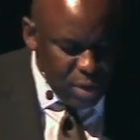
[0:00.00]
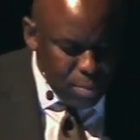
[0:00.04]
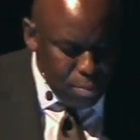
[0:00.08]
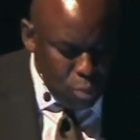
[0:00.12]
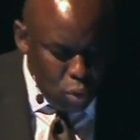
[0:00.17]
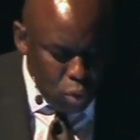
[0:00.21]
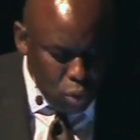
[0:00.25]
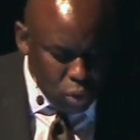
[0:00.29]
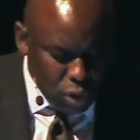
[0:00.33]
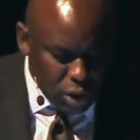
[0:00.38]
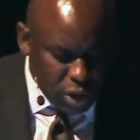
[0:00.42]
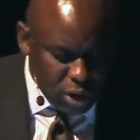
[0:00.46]

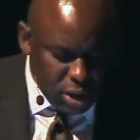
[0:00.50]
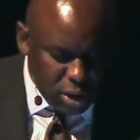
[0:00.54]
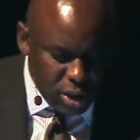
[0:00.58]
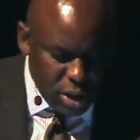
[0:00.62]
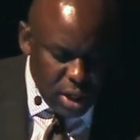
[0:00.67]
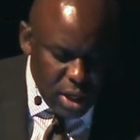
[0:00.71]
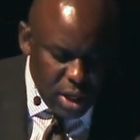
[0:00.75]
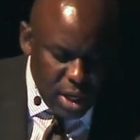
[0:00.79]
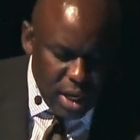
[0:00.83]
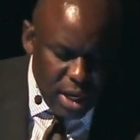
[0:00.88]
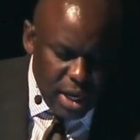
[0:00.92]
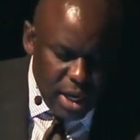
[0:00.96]
remorse
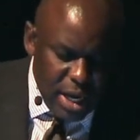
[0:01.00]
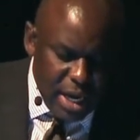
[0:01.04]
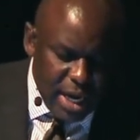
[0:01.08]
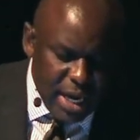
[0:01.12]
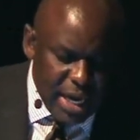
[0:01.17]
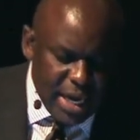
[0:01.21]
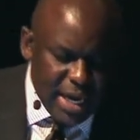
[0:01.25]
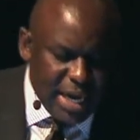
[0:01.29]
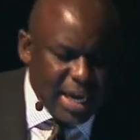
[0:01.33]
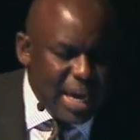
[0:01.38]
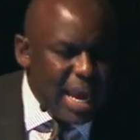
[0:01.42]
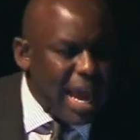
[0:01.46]

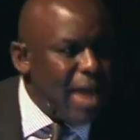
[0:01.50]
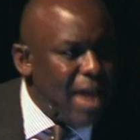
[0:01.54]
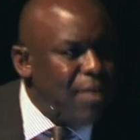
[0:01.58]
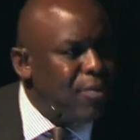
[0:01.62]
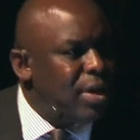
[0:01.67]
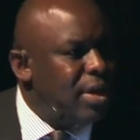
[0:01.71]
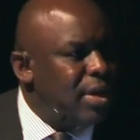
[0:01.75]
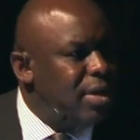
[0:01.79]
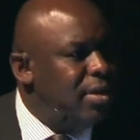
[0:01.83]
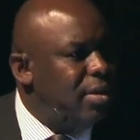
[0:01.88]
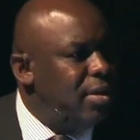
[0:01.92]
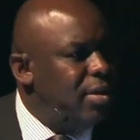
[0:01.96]
he
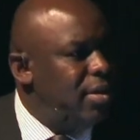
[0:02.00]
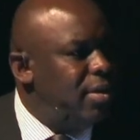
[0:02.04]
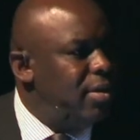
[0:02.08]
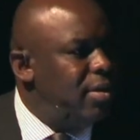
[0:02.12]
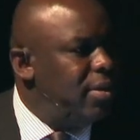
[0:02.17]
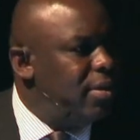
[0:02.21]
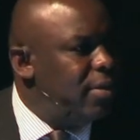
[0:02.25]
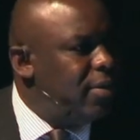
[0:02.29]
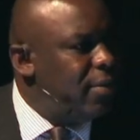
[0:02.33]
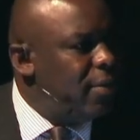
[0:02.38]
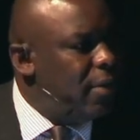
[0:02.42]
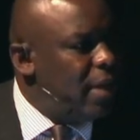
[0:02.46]
carried
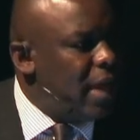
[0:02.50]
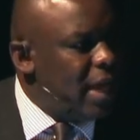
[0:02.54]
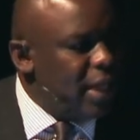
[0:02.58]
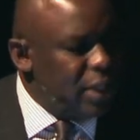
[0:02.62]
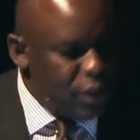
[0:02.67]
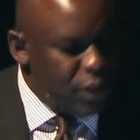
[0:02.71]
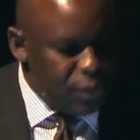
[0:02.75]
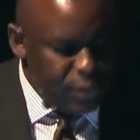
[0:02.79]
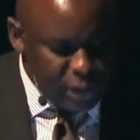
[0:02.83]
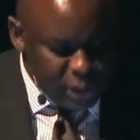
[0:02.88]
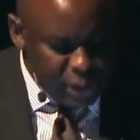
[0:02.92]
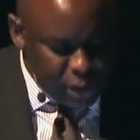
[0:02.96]

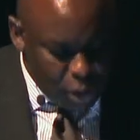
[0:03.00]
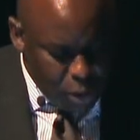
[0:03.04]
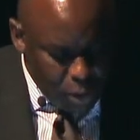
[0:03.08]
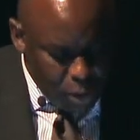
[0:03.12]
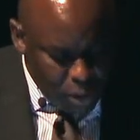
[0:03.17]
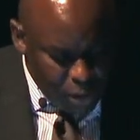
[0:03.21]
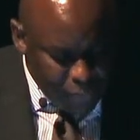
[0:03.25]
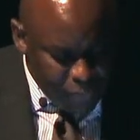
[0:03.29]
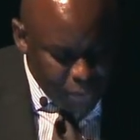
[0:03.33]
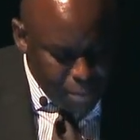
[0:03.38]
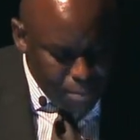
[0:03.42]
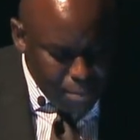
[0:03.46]
as a
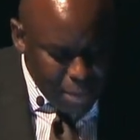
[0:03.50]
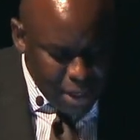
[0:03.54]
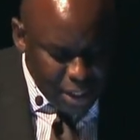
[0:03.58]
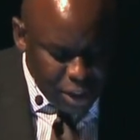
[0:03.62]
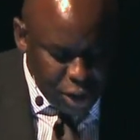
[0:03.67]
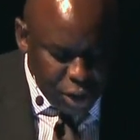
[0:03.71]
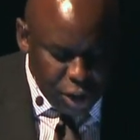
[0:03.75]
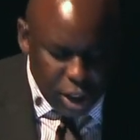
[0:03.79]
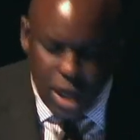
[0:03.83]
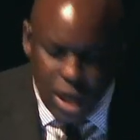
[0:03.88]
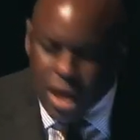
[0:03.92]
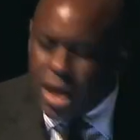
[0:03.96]
result of a
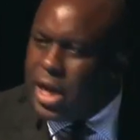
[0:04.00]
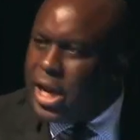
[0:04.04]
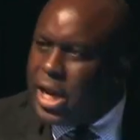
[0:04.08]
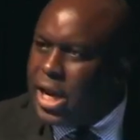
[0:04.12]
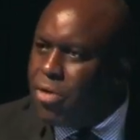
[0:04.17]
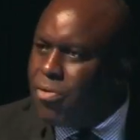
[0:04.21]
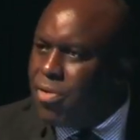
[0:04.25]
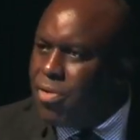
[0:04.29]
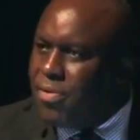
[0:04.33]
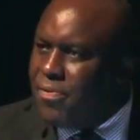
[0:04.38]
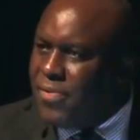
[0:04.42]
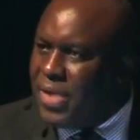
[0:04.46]
much
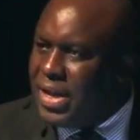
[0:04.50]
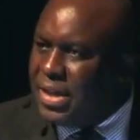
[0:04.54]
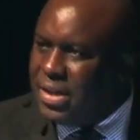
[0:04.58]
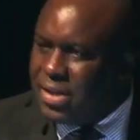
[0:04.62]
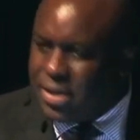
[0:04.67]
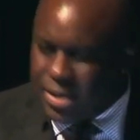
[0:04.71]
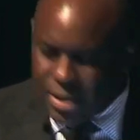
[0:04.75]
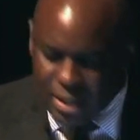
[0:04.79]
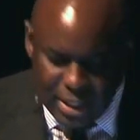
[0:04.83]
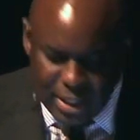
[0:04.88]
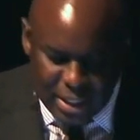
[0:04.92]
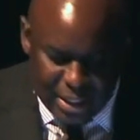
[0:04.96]
earlier
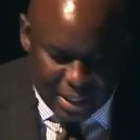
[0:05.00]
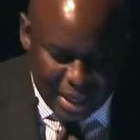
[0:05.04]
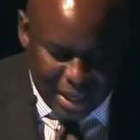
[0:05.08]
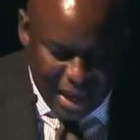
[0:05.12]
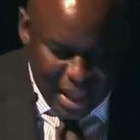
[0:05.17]
event in his